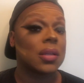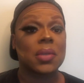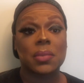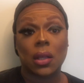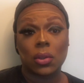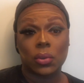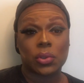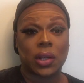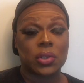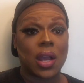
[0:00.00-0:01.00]
Sometimes that glue
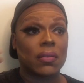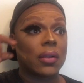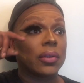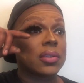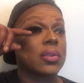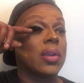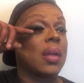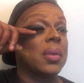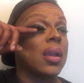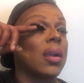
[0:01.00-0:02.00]
will try to travel on you, so you
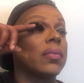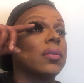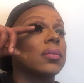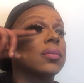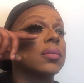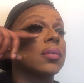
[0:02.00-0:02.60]
gotta be careful.